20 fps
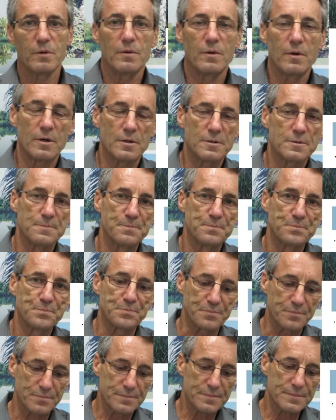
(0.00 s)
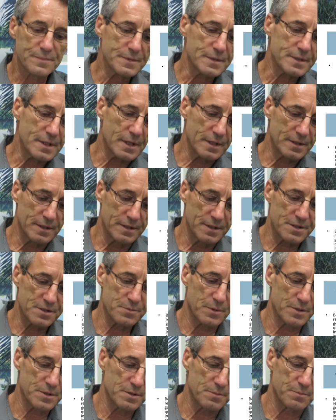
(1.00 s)
or not. Now,
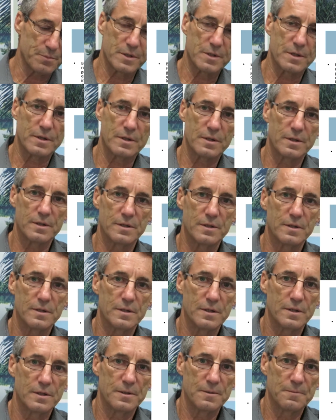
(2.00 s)
this wasn't particularly